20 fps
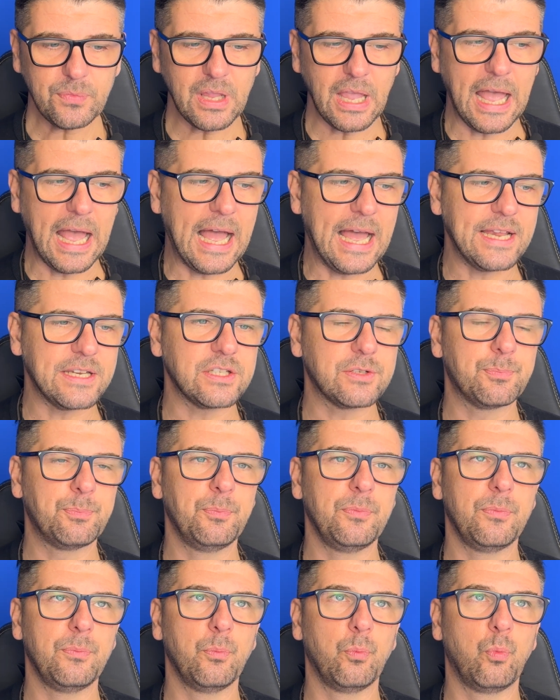And
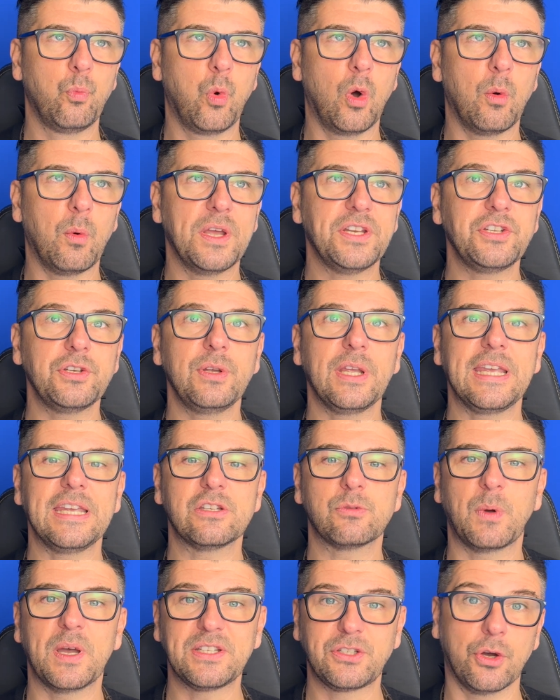what we're doing
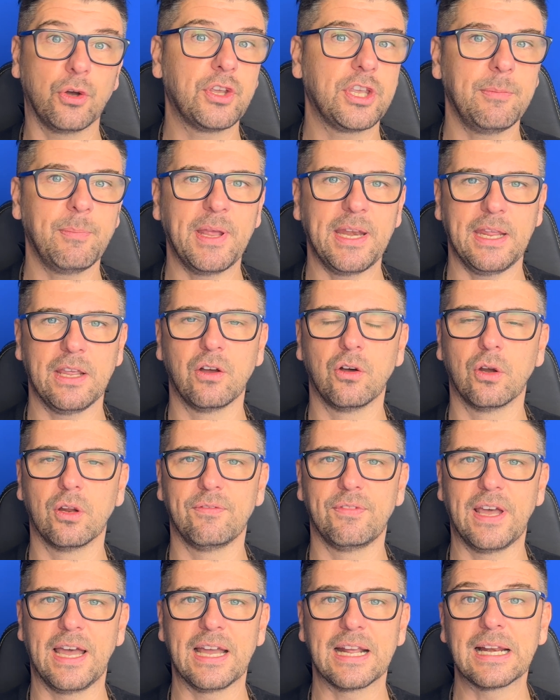is we're documenting all
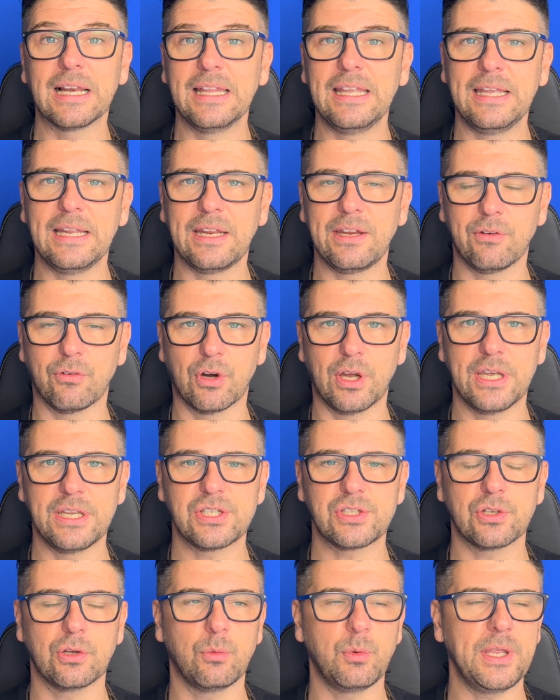of that clearly, right?
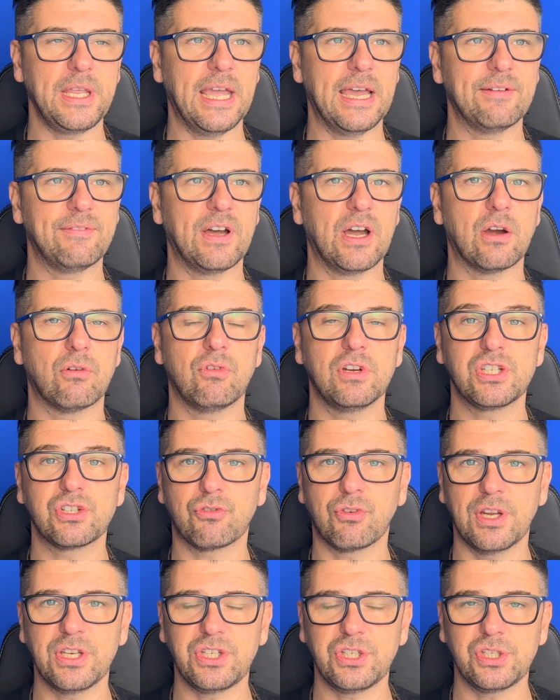So we have our risk
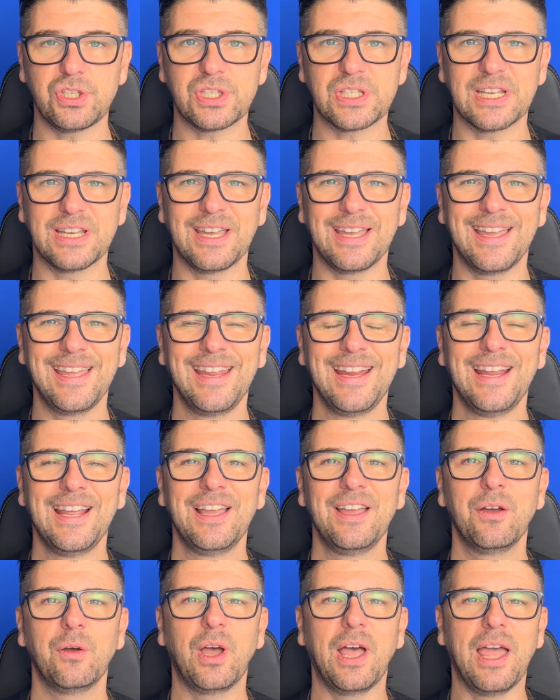register,
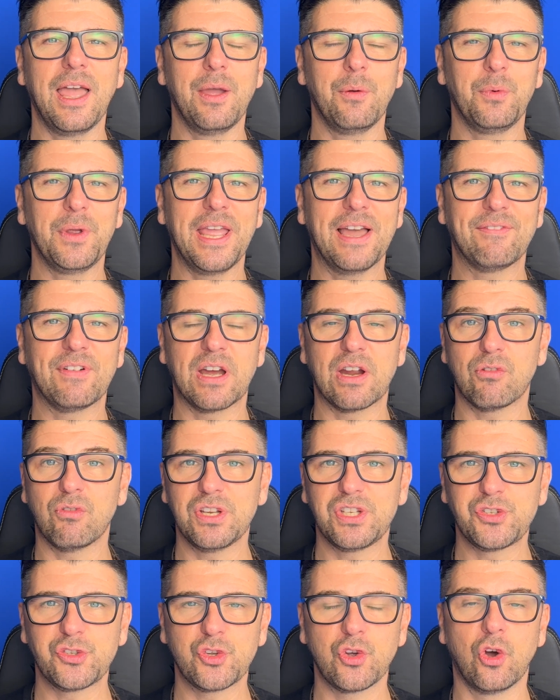uh, we have our
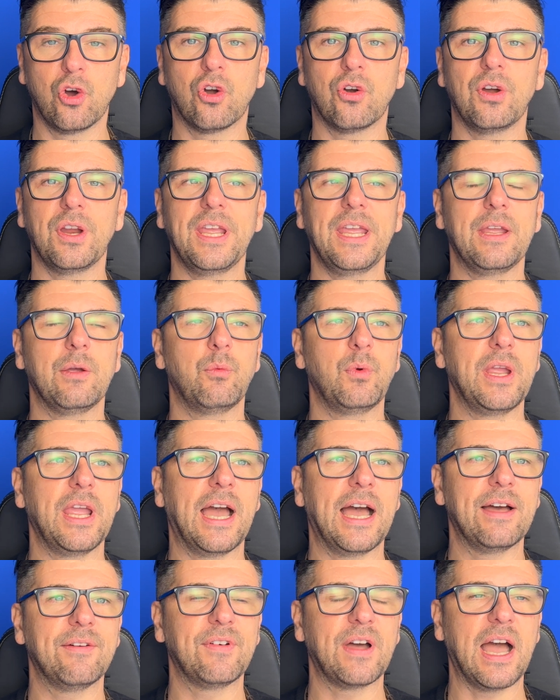risk scoring, we
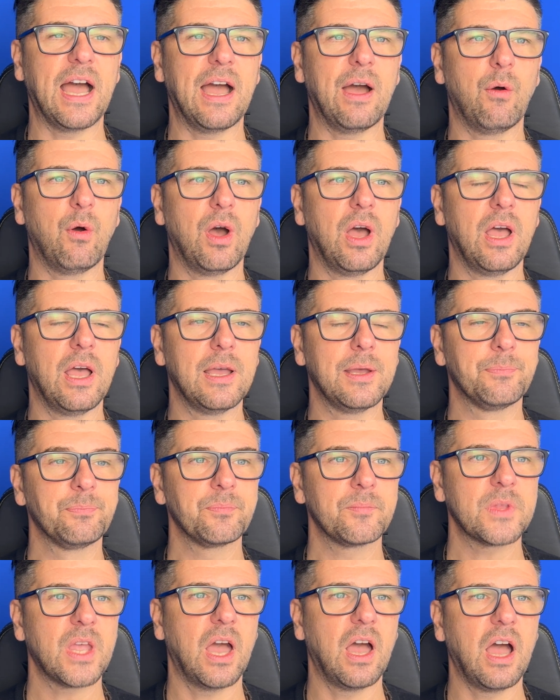have our
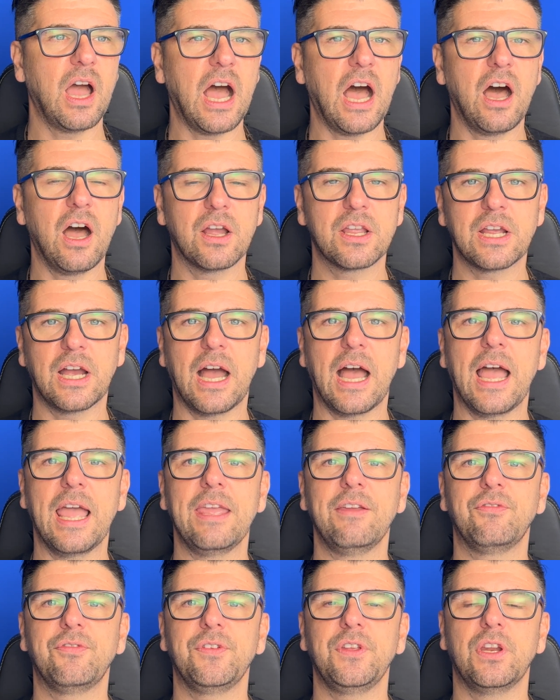uh,
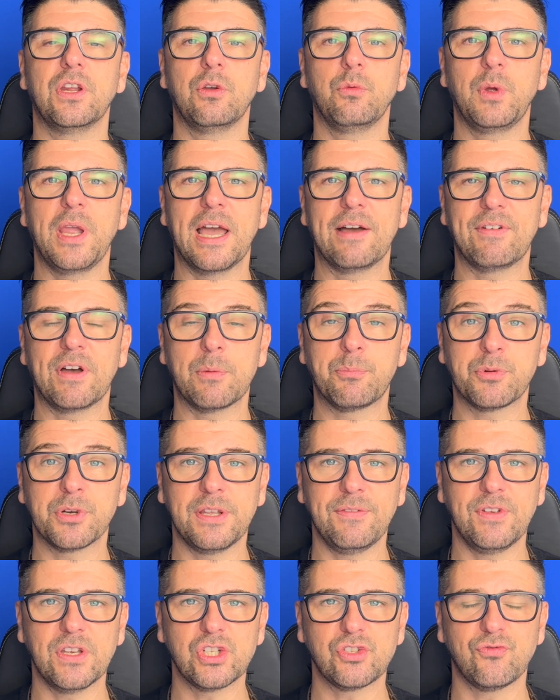archive, you know, we have our
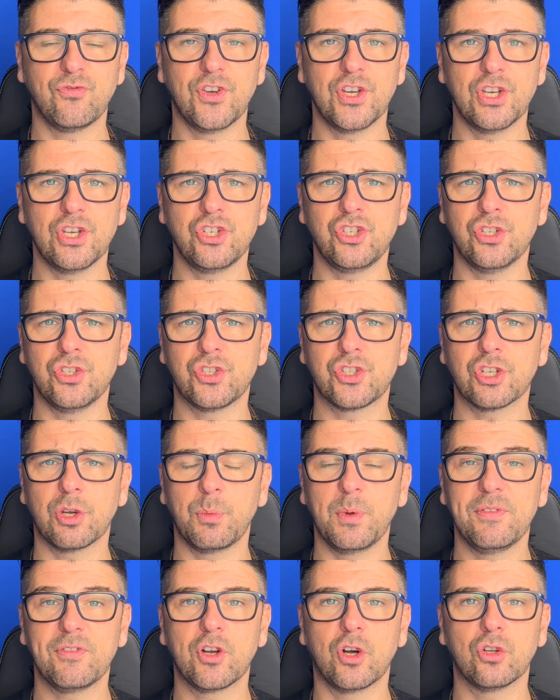previous version. So
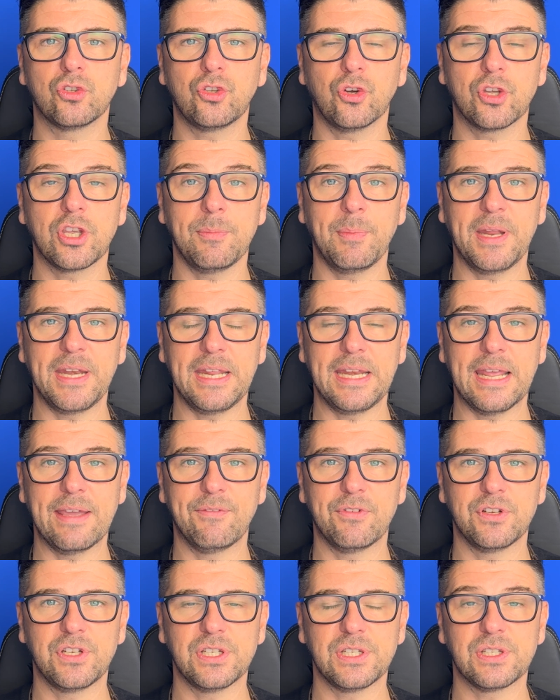we've got documented
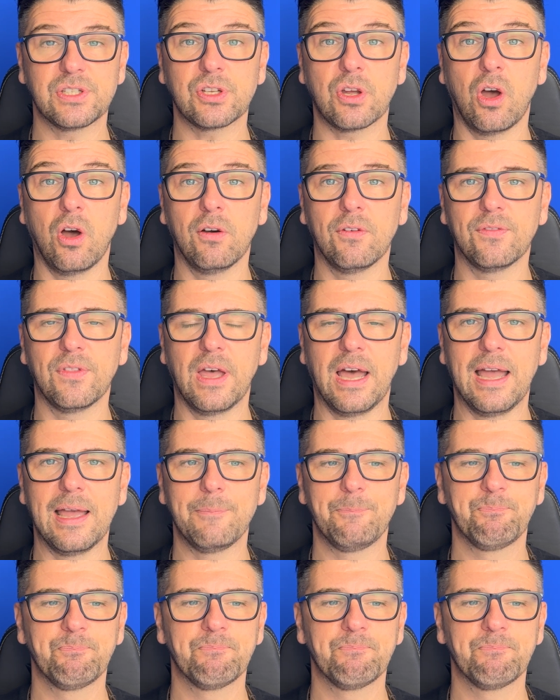evidence of that.